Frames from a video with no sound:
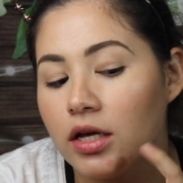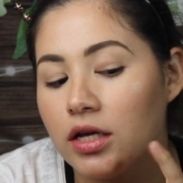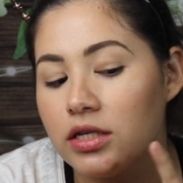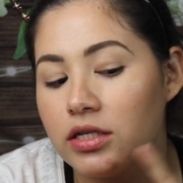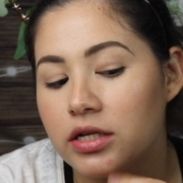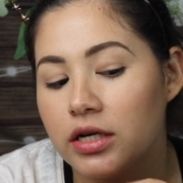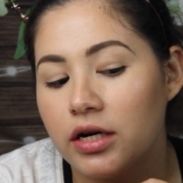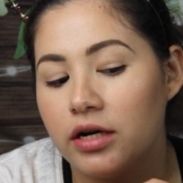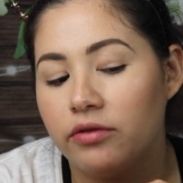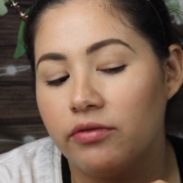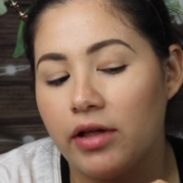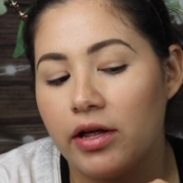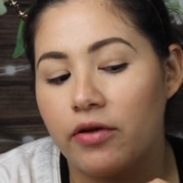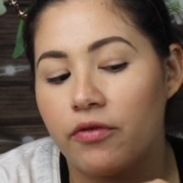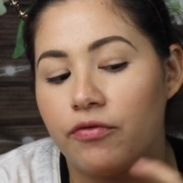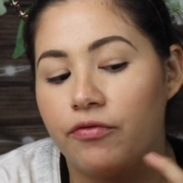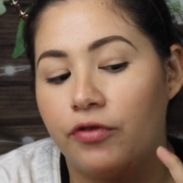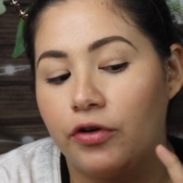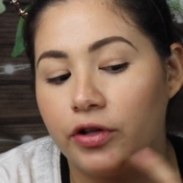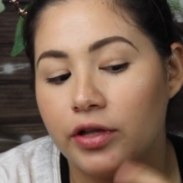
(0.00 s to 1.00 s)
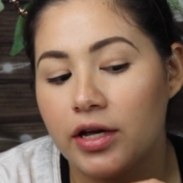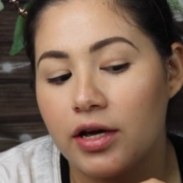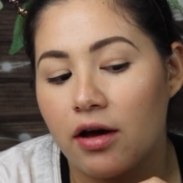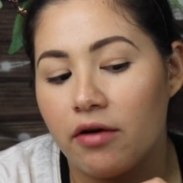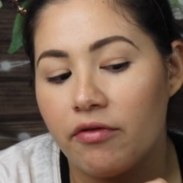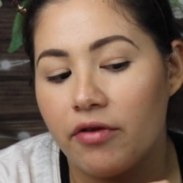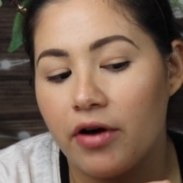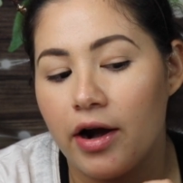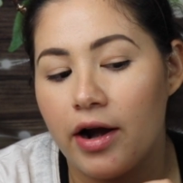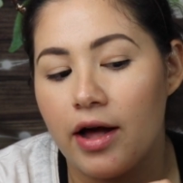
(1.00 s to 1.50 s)
it didn't like fully
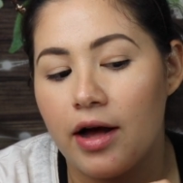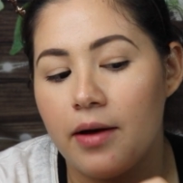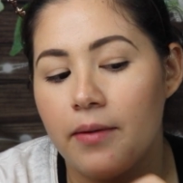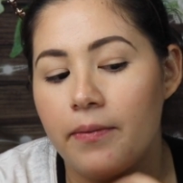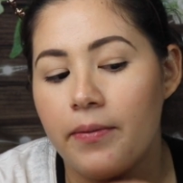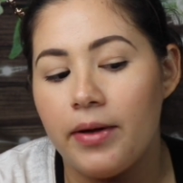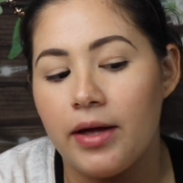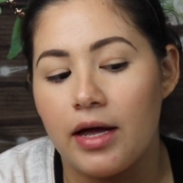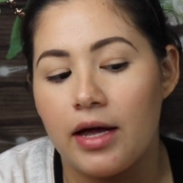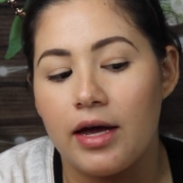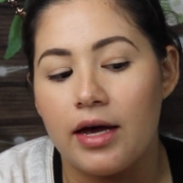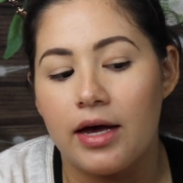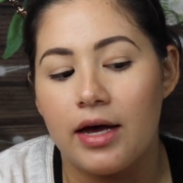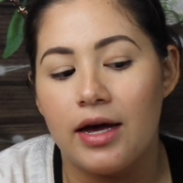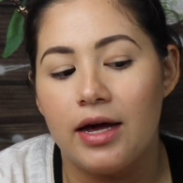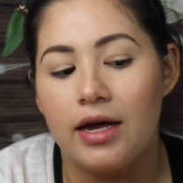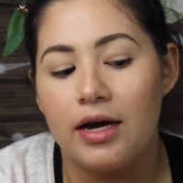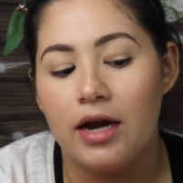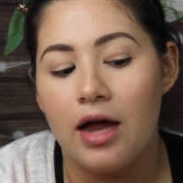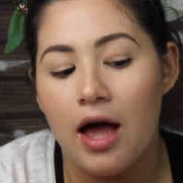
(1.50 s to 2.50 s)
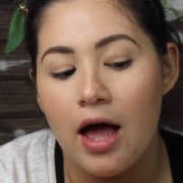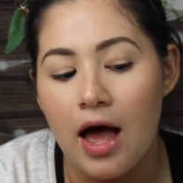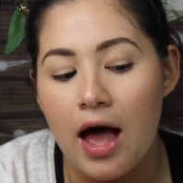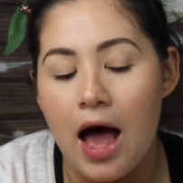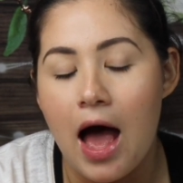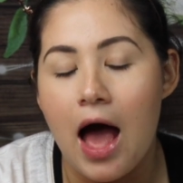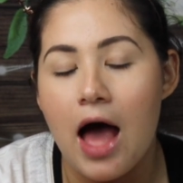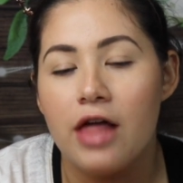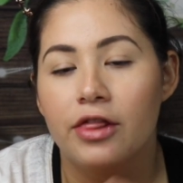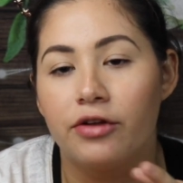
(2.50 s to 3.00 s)
cover it up. And
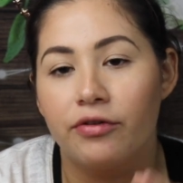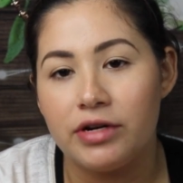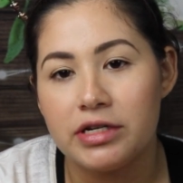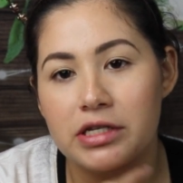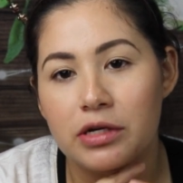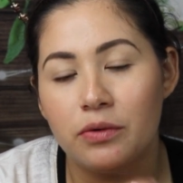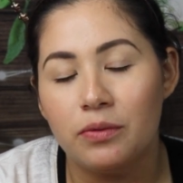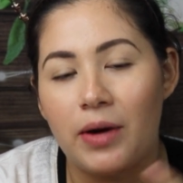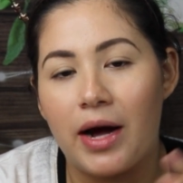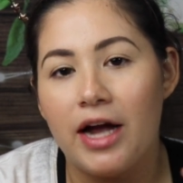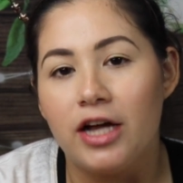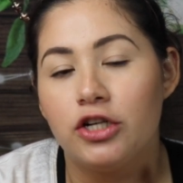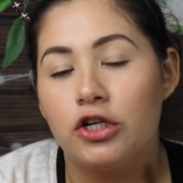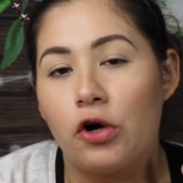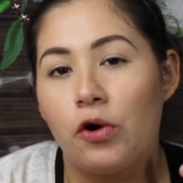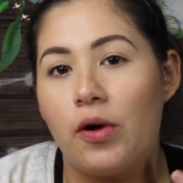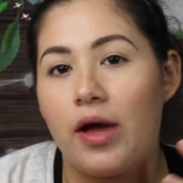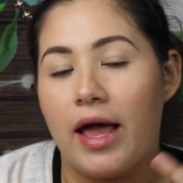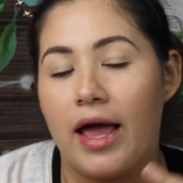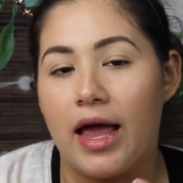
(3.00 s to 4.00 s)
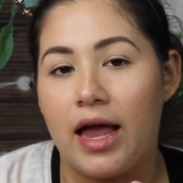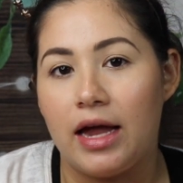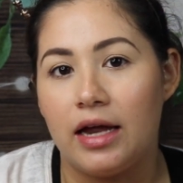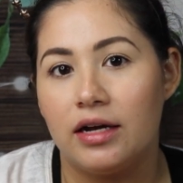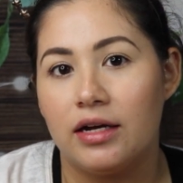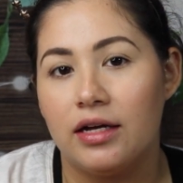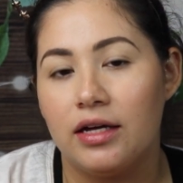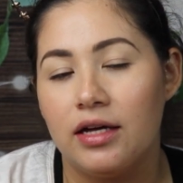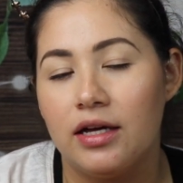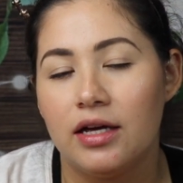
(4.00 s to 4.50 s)
the reason why I don't
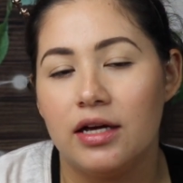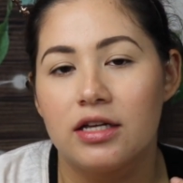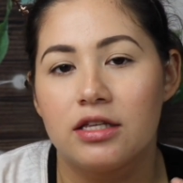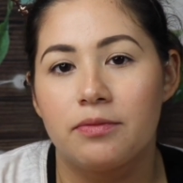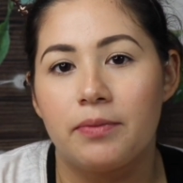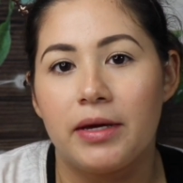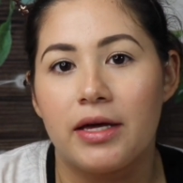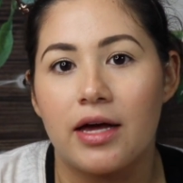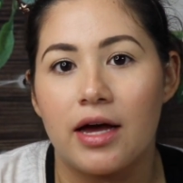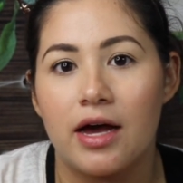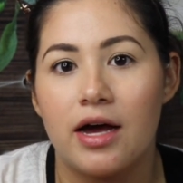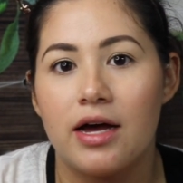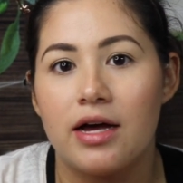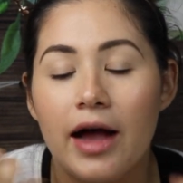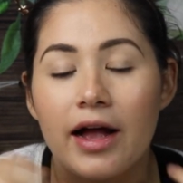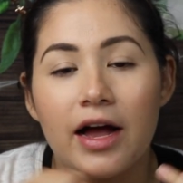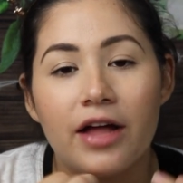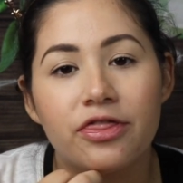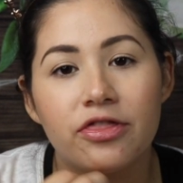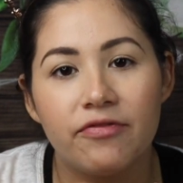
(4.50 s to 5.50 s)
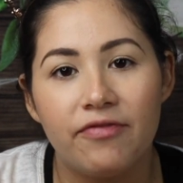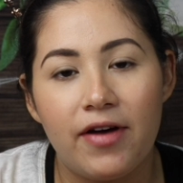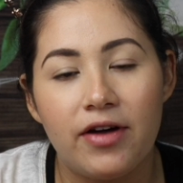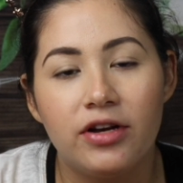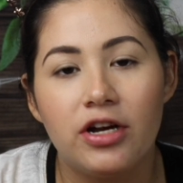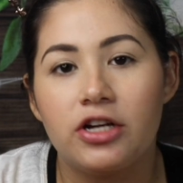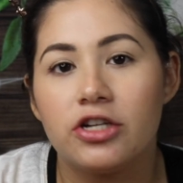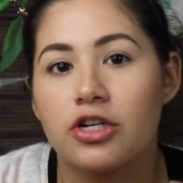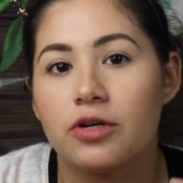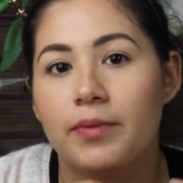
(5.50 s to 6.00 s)
hate it is because I got the
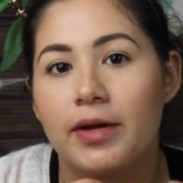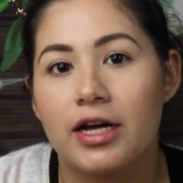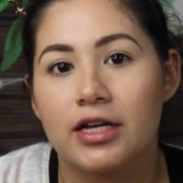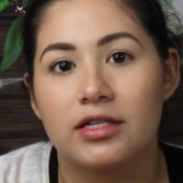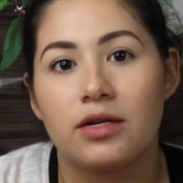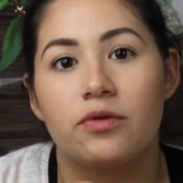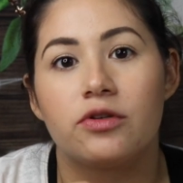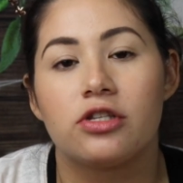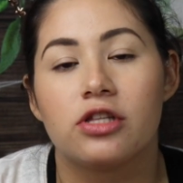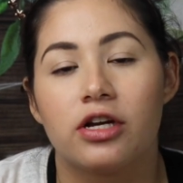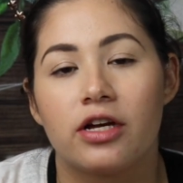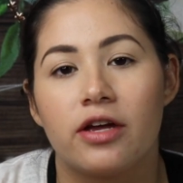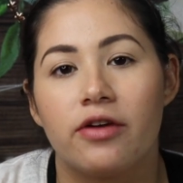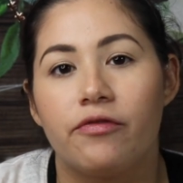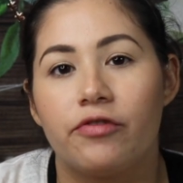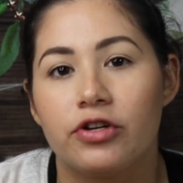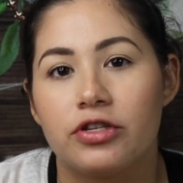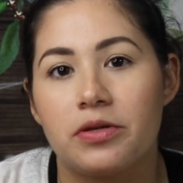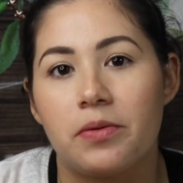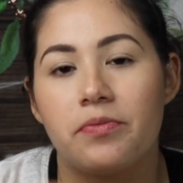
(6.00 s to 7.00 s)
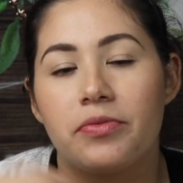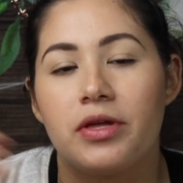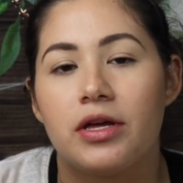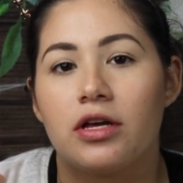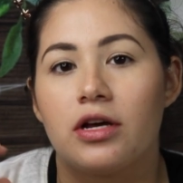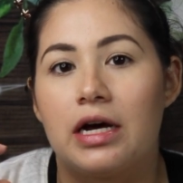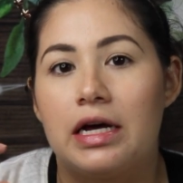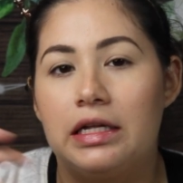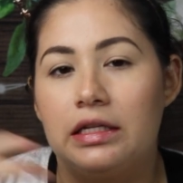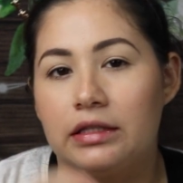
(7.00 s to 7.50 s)
foundation because I was looking for
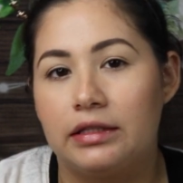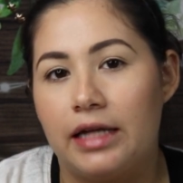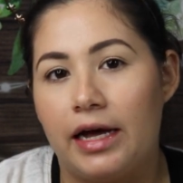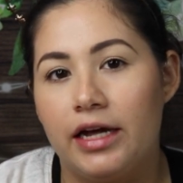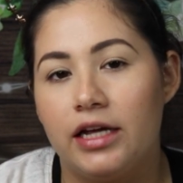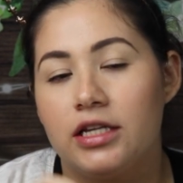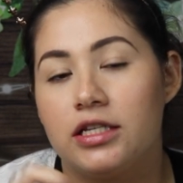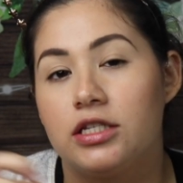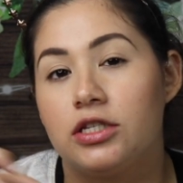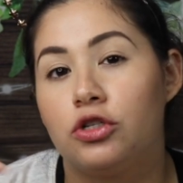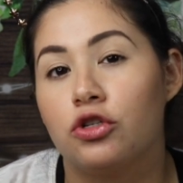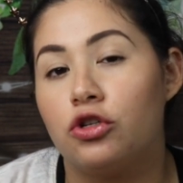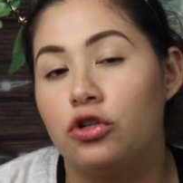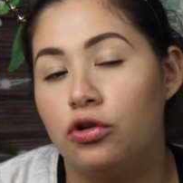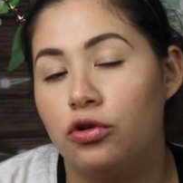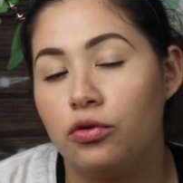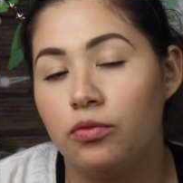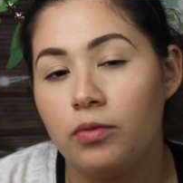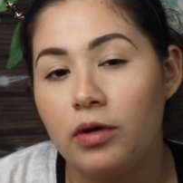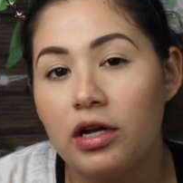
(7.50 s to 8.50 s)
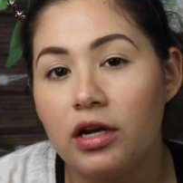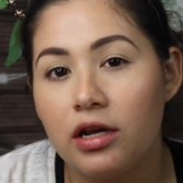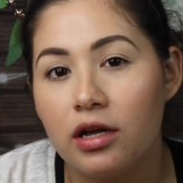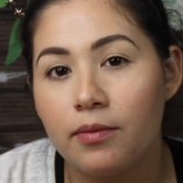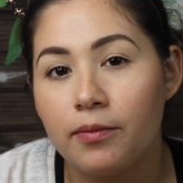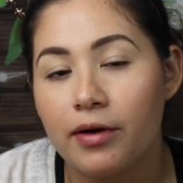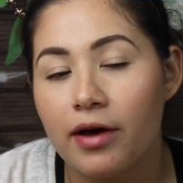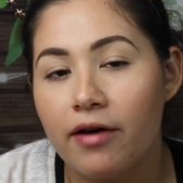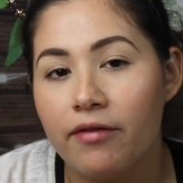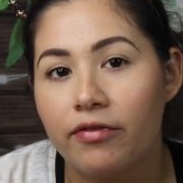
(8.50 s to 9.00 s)
something light to
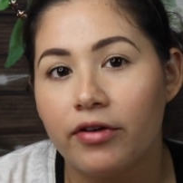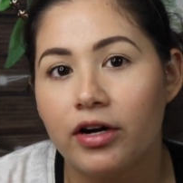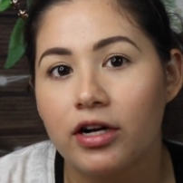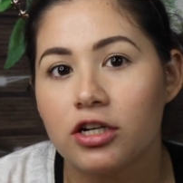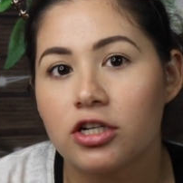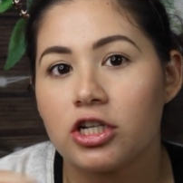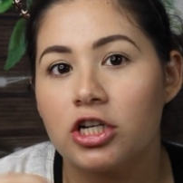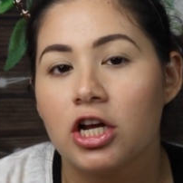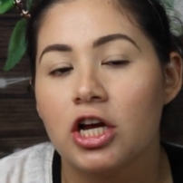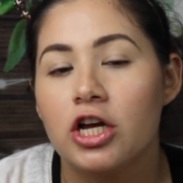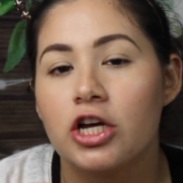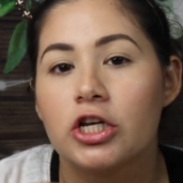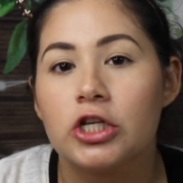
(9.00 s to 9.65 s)
medium coverage.